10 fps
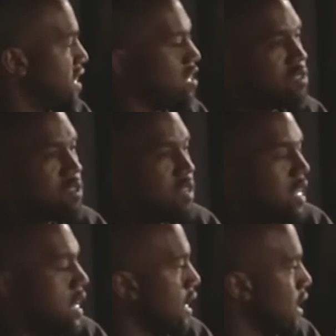They don't know.
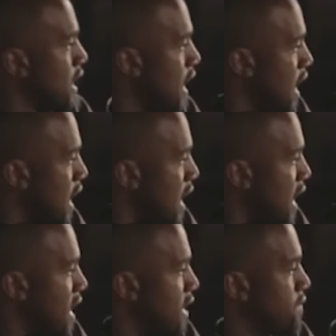
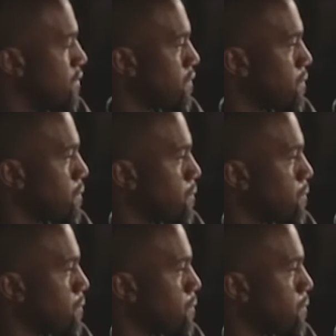And